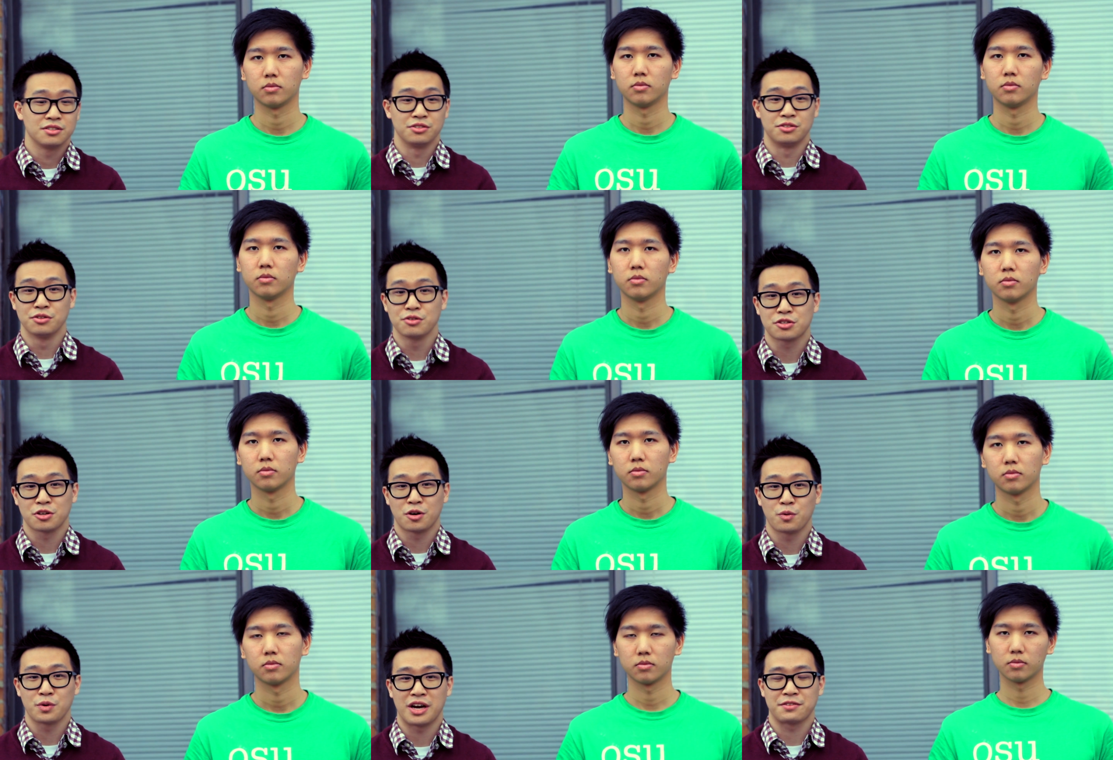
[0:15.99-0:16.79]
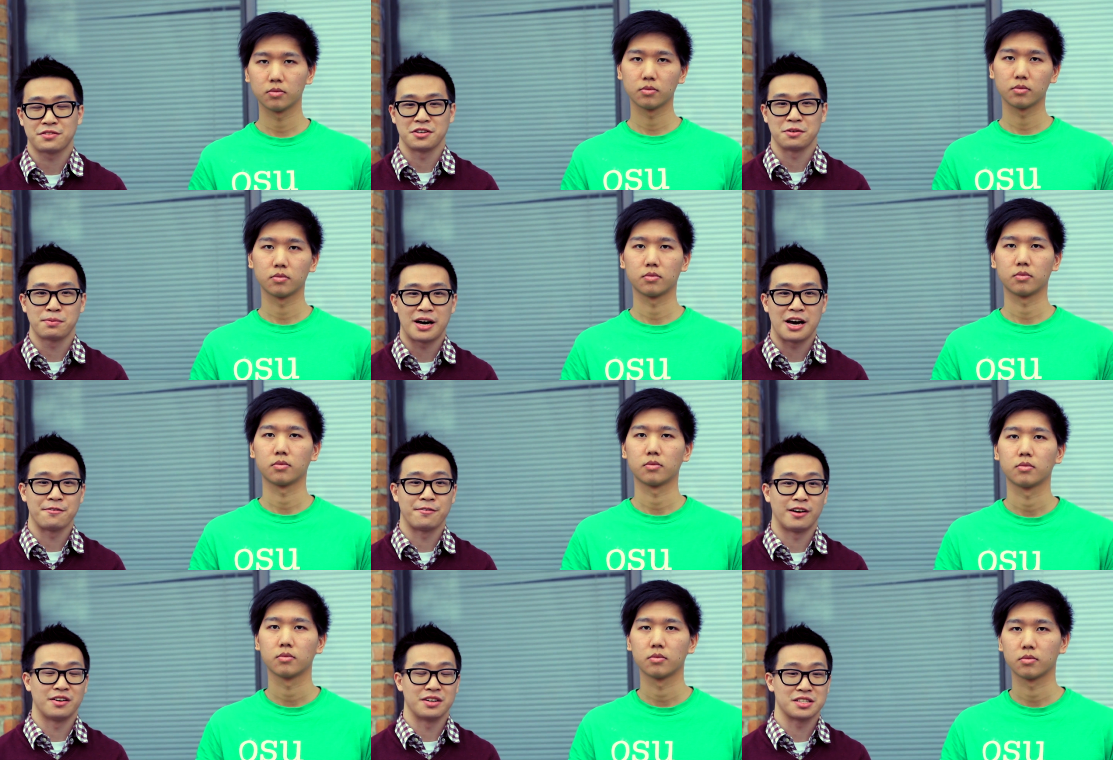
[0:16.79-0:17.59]
Speaker 1: To do so, we have to
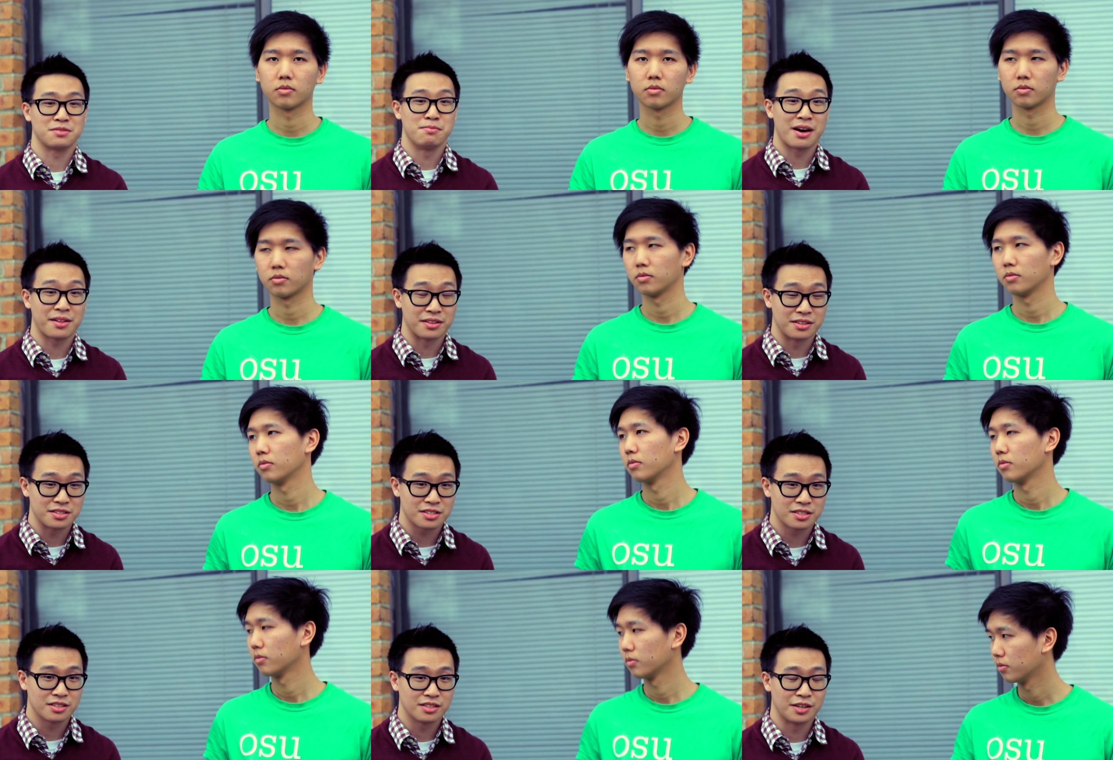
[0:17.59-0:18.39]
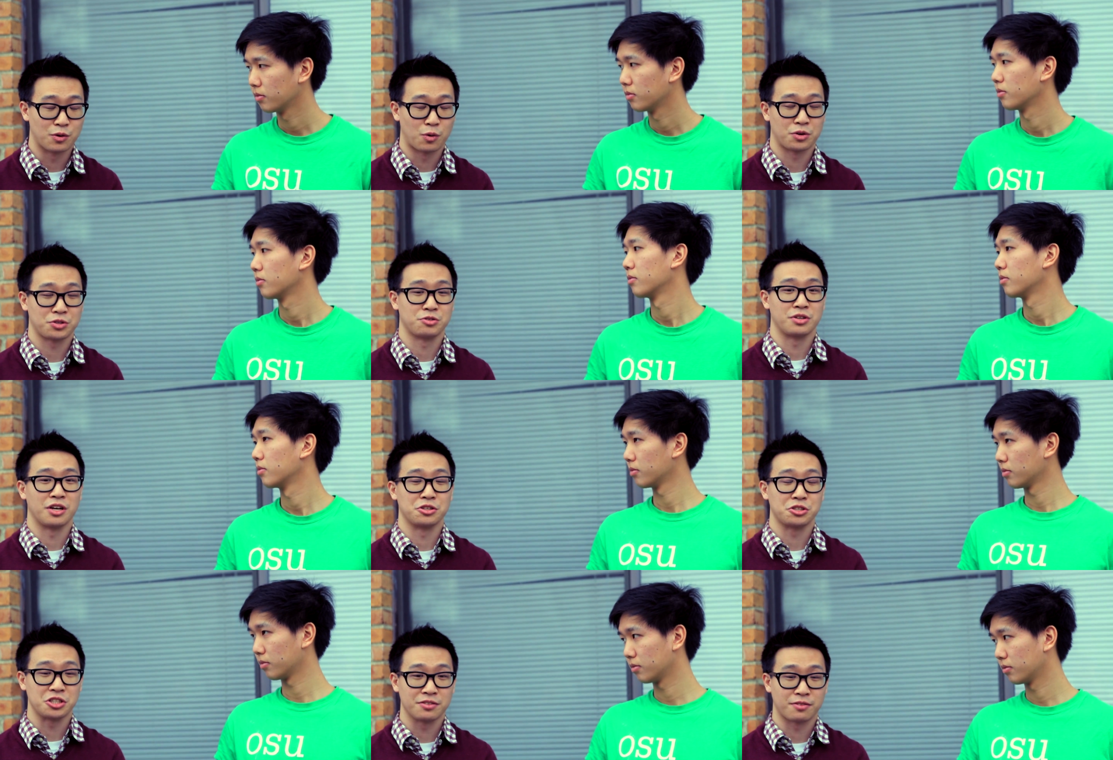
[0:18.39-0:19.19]
apply various methods in order to
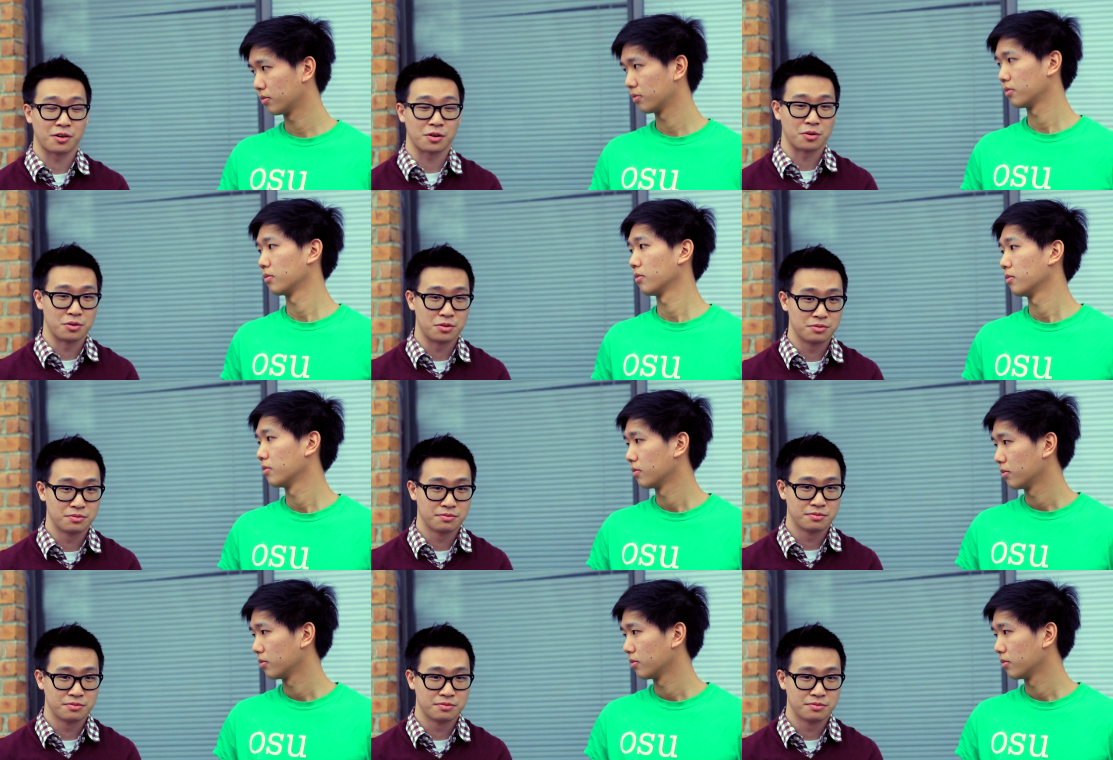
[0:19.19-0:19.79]
achieve our goal.